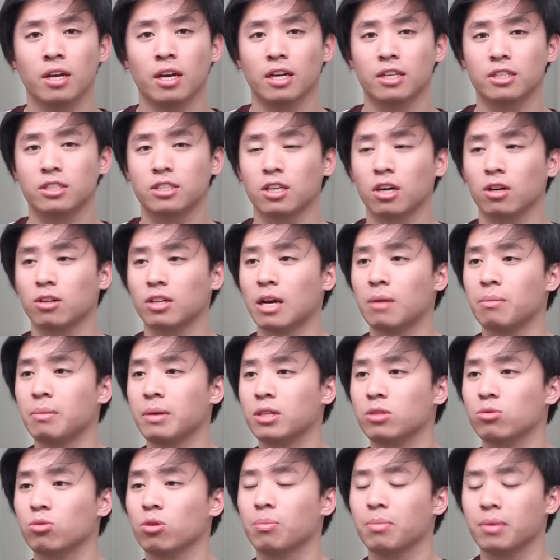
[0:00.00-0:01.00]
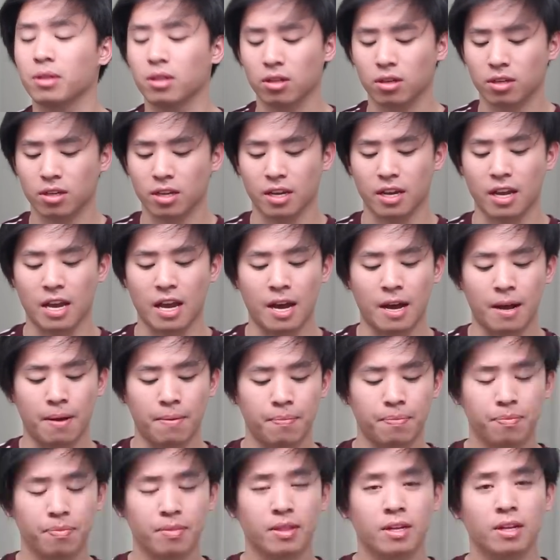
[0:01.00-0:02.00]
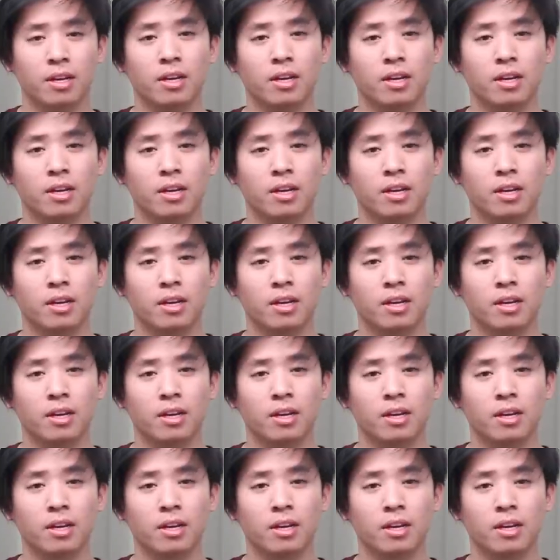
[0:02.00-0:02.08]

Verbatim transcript: And so that means we'll be looking at